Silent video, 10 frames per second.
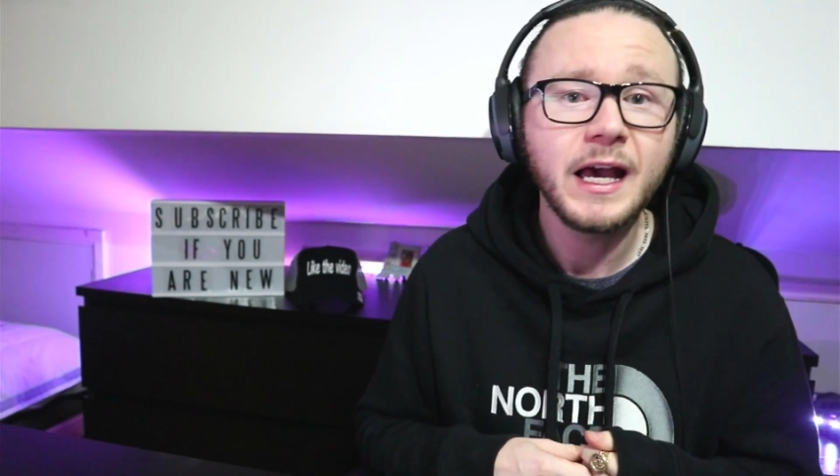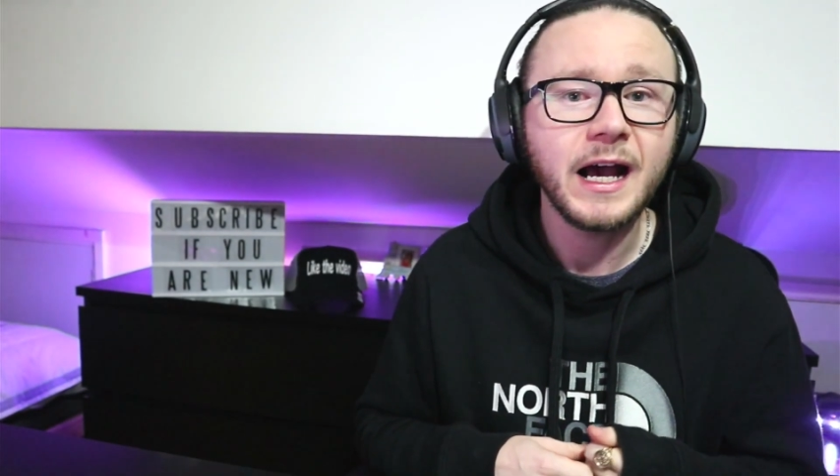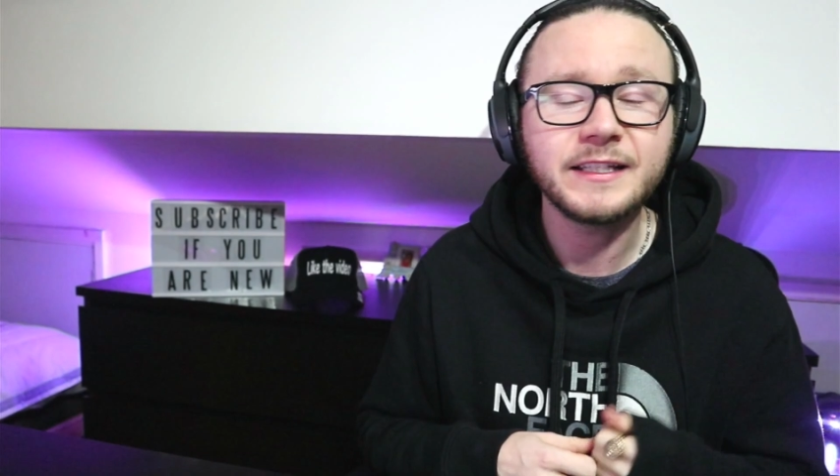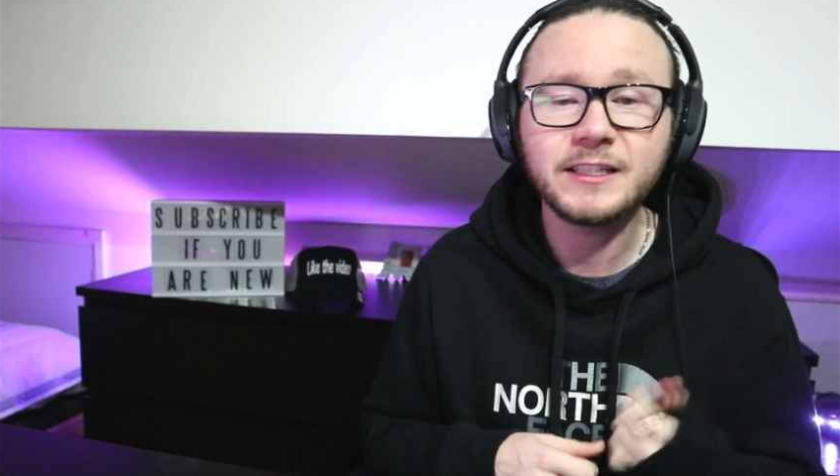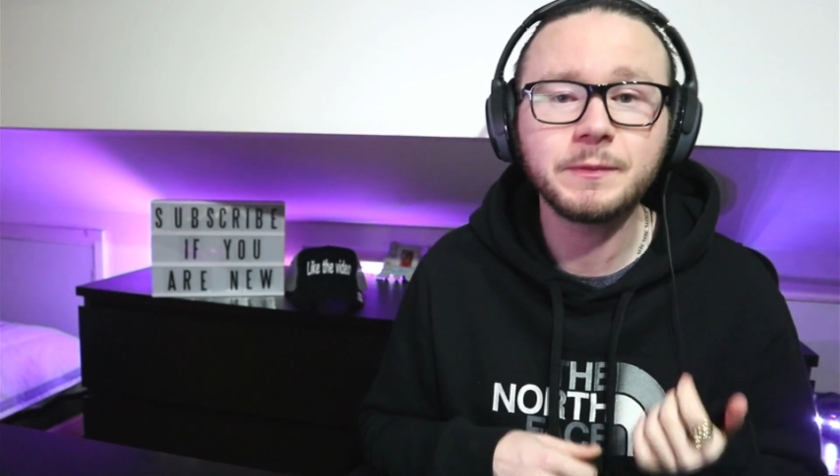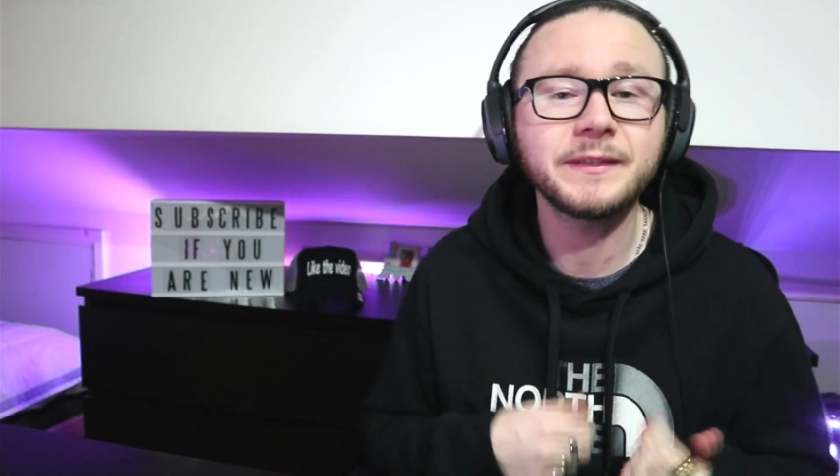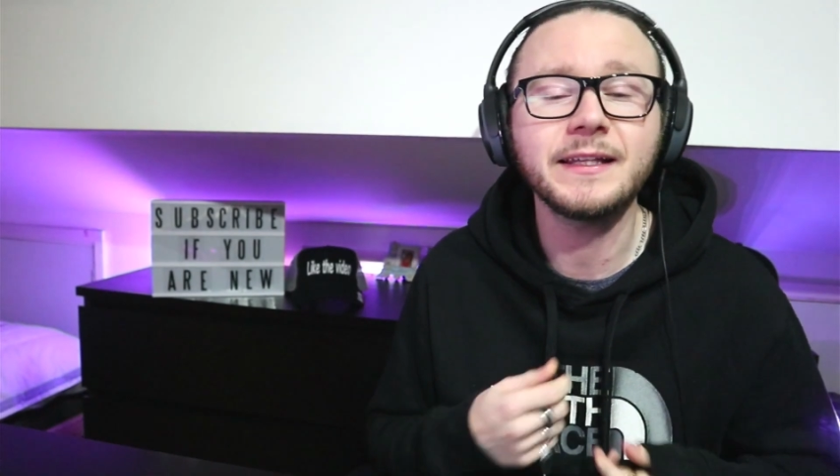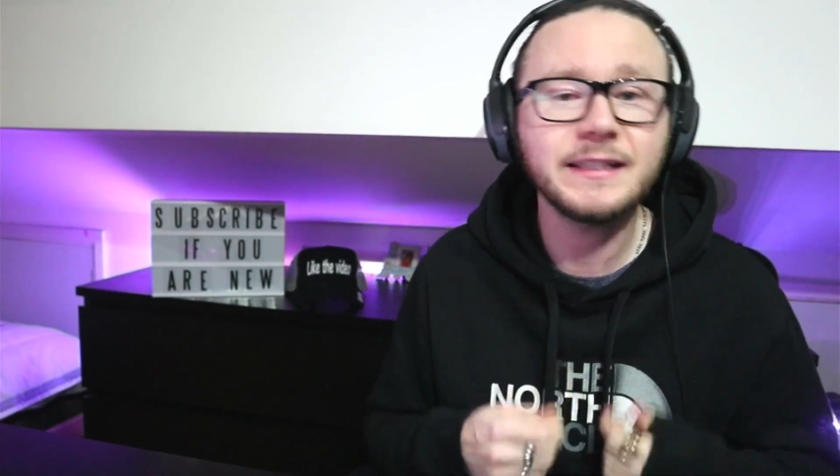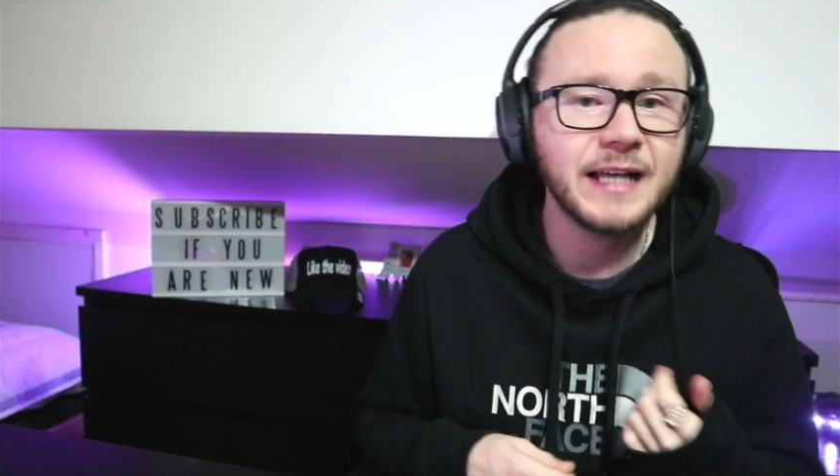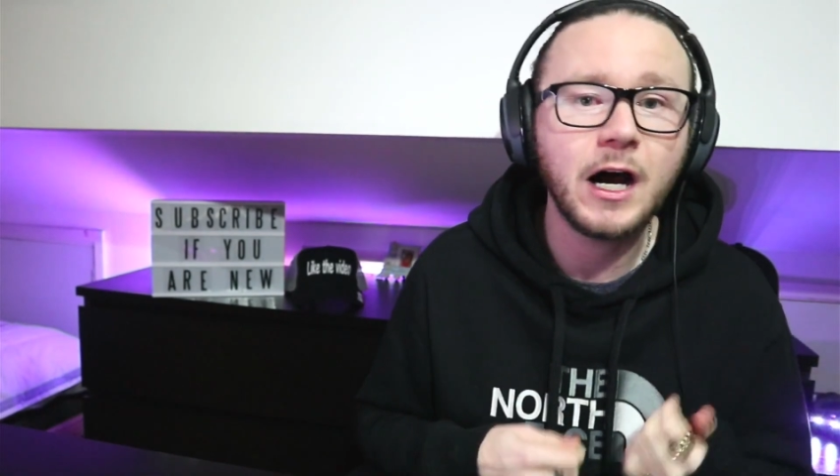and she's
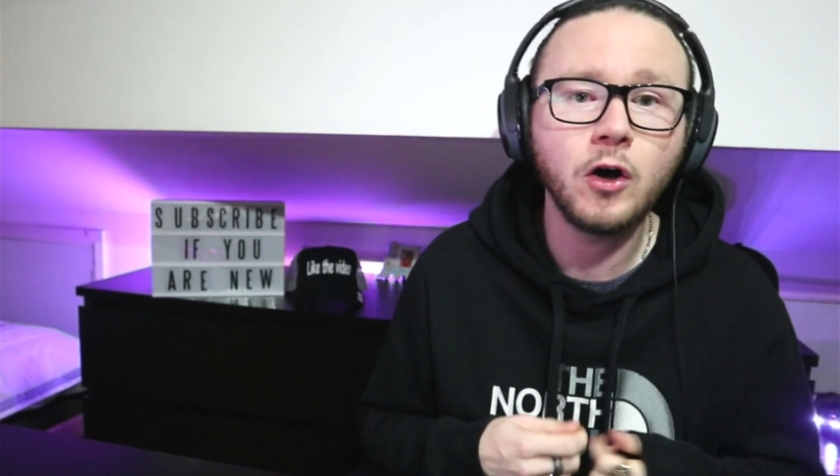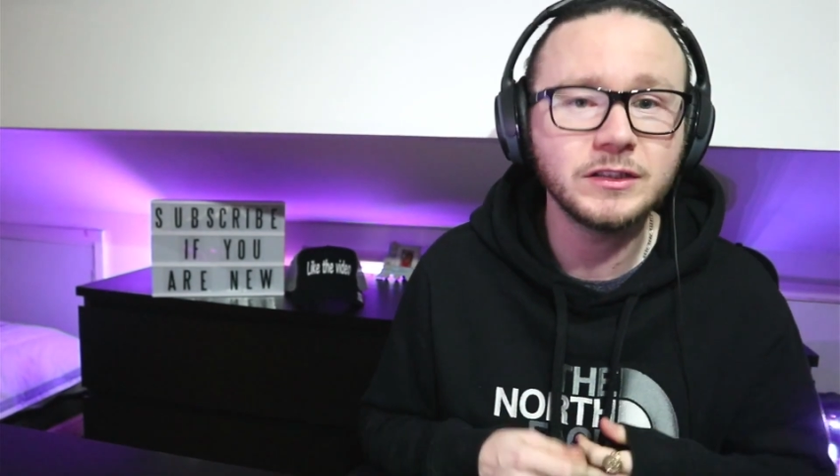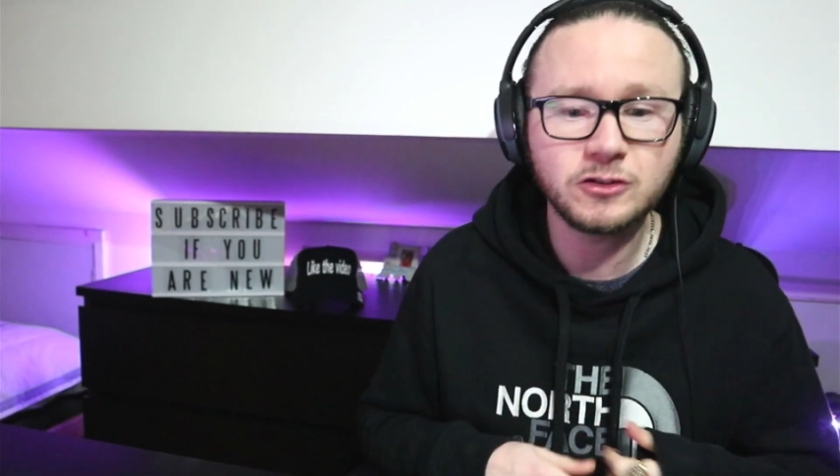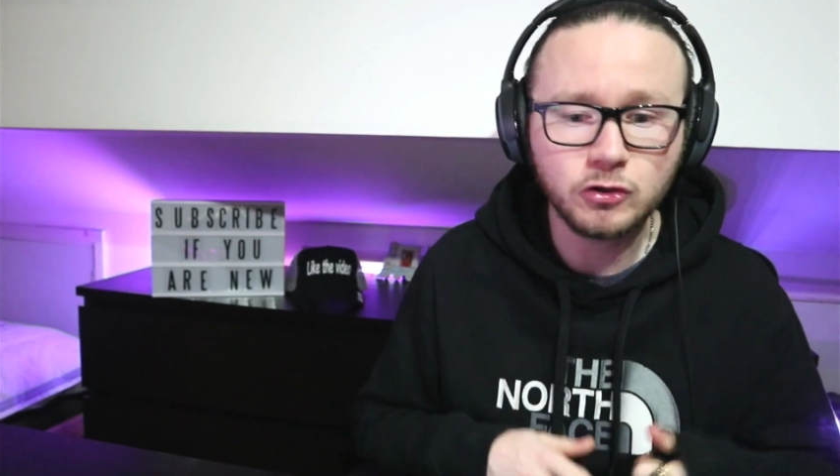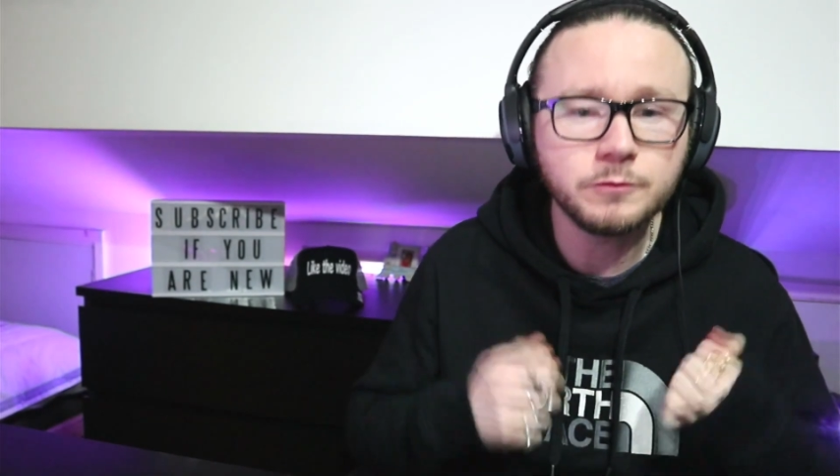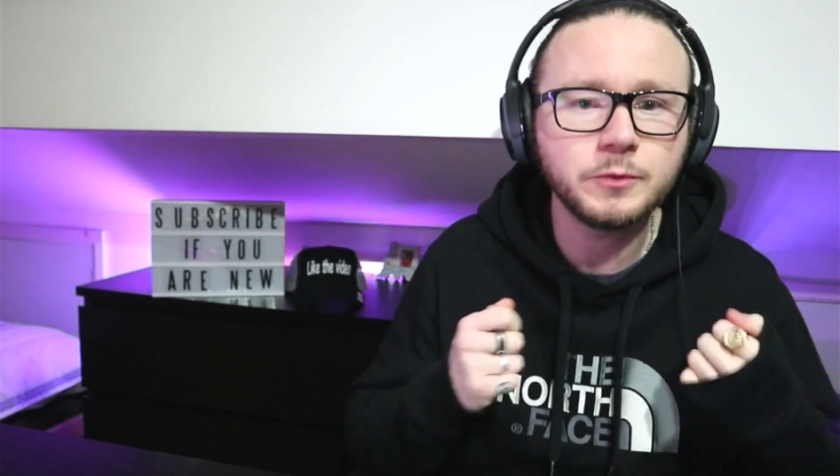pretending that all is good,